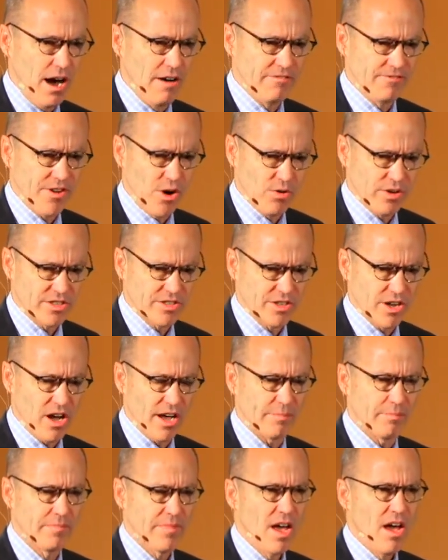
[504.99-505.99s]
focus
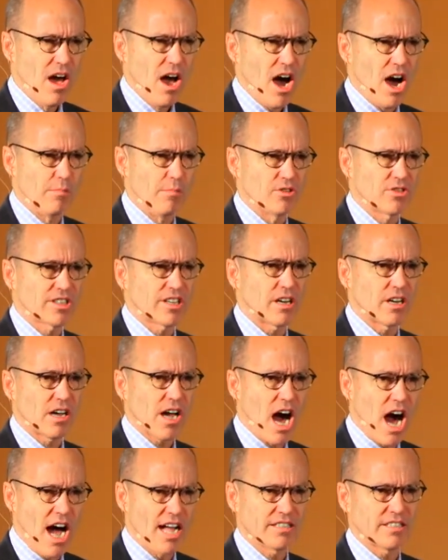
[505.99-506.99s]
on almost
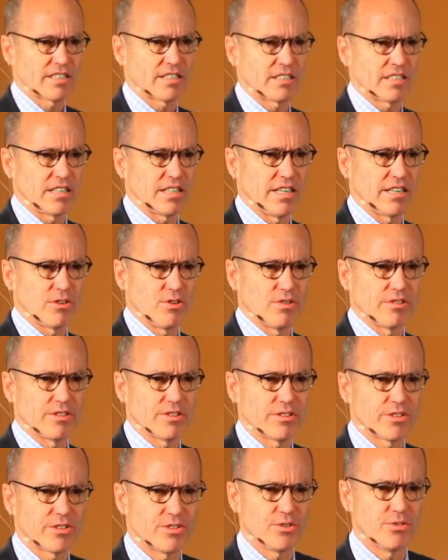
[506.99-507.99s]
constantly in
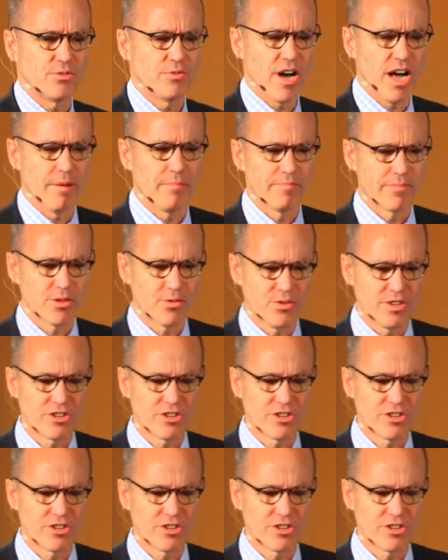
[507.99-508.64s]
order to